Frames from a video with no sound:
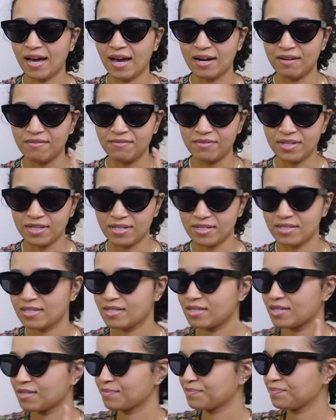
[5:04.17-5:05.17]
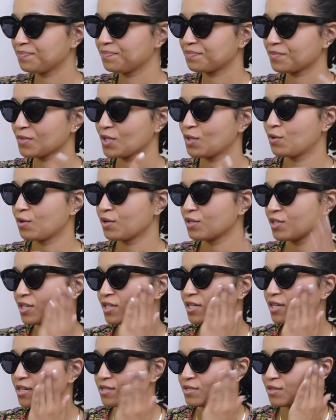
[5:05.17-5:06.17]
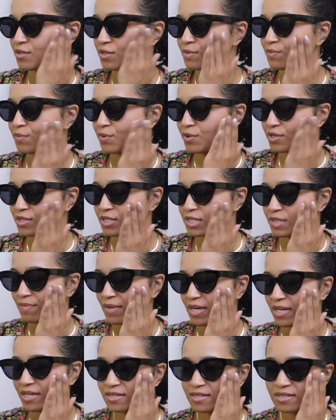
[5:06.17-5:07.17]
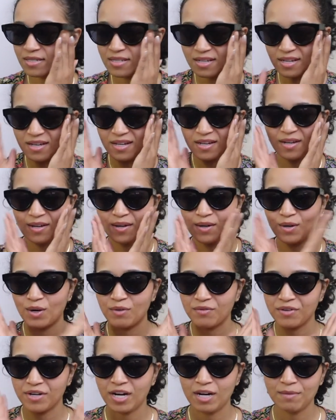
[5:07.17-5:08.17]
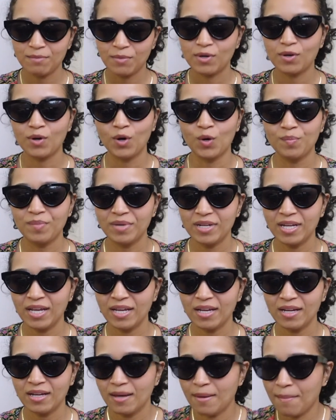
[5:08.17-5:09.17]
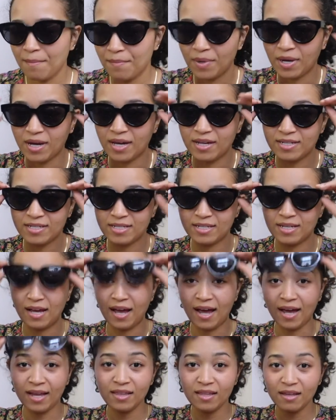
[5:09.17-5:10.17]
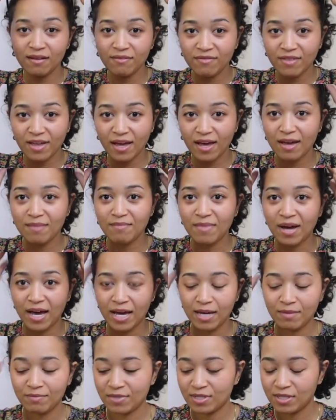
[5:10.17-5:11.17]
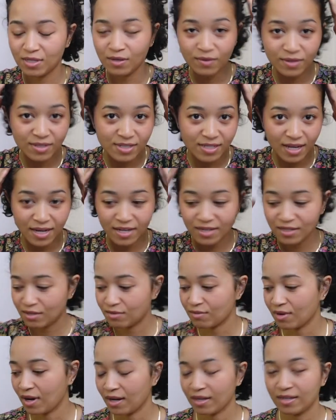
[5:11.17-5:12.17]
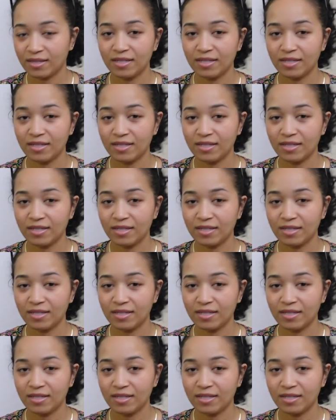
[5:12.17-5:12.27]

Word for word: out of this corner because there's more space, Over here, more opening, but I love them. I am so excited to rock